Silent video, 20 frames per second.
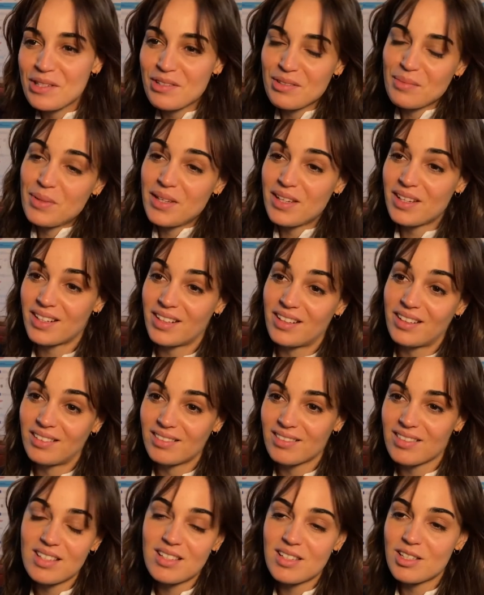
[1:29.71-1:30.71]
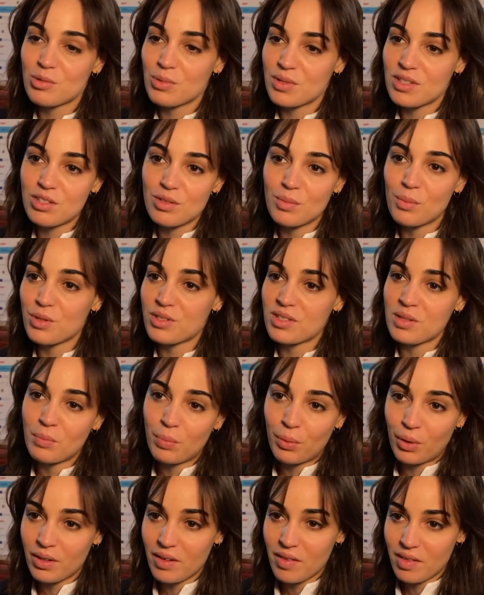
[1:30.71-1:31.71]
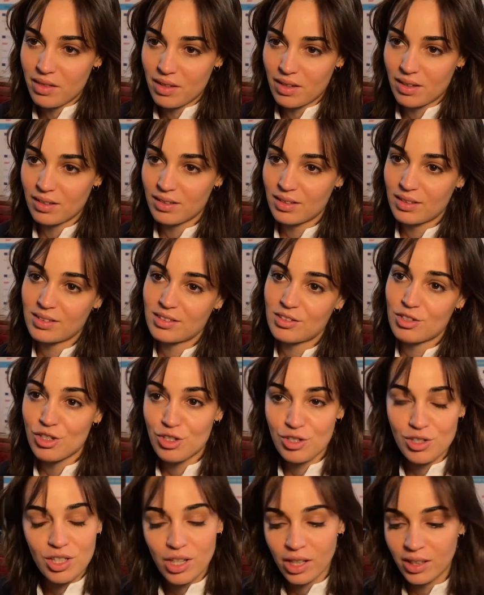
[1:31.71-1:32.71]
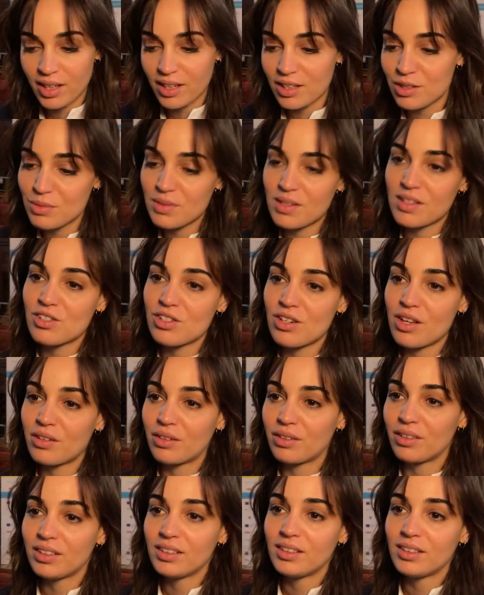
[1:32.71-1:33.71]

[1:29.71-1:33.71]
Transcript: to be here and this is what's the most important thing just to connect with each other